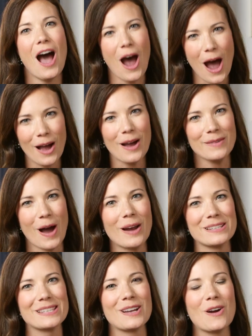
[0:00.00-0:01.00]
Uh, I mean,
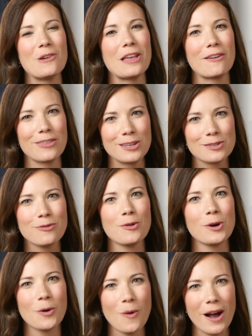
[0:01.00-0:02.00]
honestly, there are like these
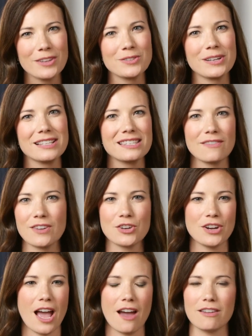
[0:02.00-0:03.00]
four quadrants I
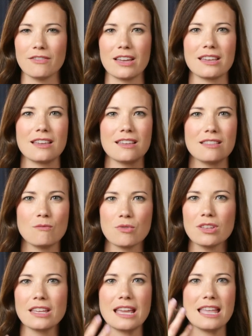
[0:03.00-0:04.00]
figured out of like,
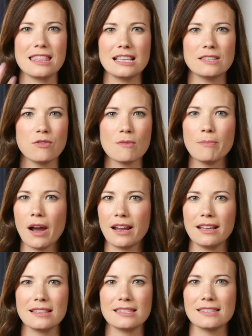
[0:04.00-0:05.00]
really, in these four
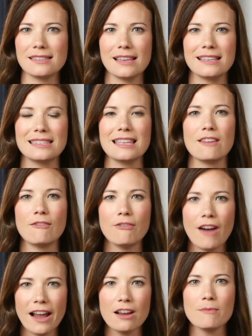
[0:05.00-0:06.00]
buckets is the
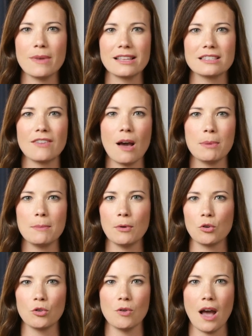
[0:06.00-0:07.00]
environment of how people
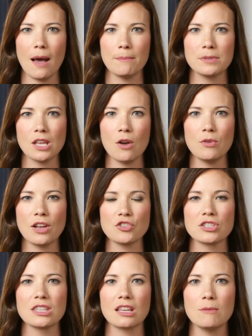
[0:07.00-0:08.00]
grew up. So, not
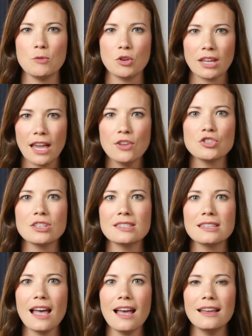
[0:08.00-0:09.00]
just the communication
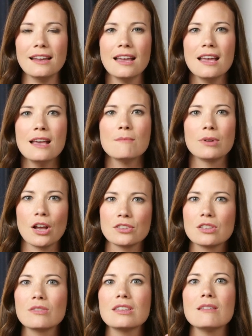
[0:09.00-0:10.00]
side, but
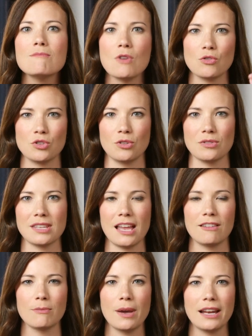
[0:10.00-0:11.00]
also the emotional side
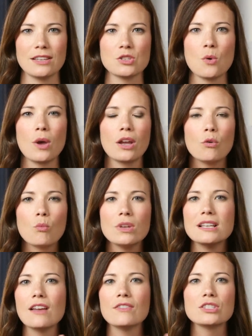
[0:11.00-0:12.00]
of money. So, like, we
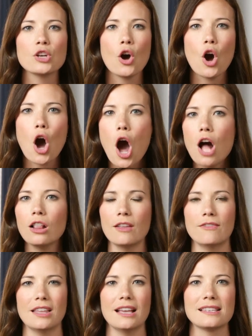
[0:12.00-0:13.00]
dive into all
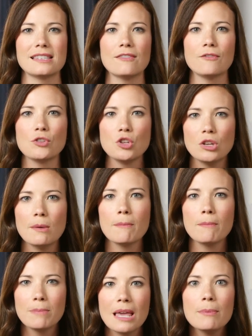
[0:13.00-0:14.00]
of this, and for you to
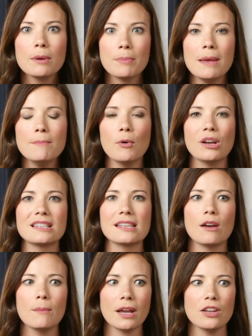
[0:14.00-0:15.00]
be able to pinpoint and
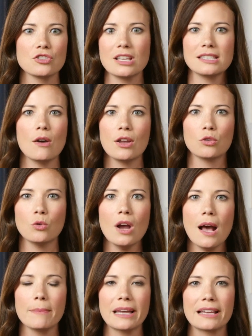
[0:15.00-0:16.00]
say, oh my gosh, that's how I grew
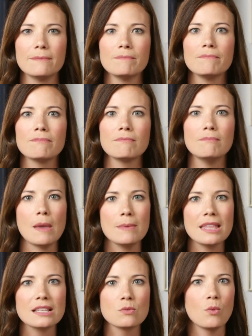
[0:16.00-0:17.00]
up. Like, Maybe
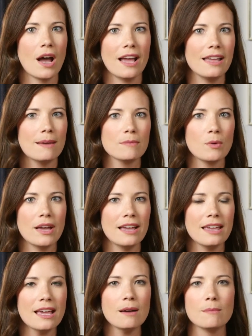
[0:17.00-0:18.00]
that's why I am the way
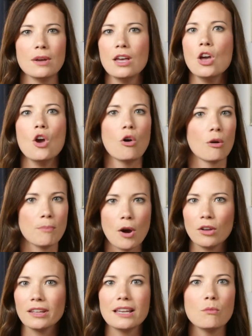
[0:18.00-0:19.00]
I am, or
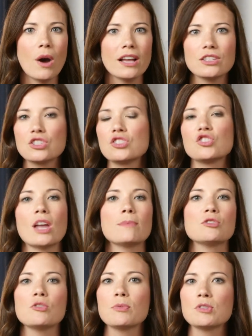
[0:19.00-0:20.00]
partly why it's
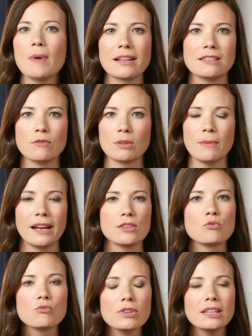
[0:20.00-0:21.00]
shaped your perspective with money.
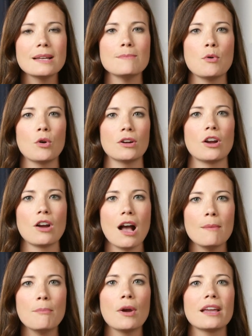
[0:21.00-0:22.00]
It's really important. Our
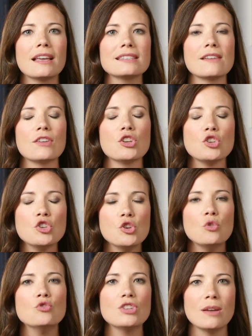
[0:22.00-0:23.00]
upbringings have a
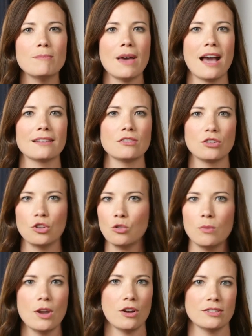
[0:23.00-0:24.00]
huge impact on
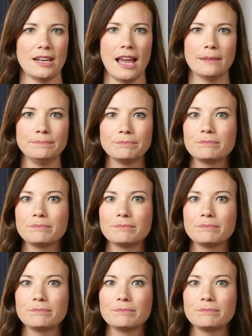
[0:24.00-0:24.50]
who we are today.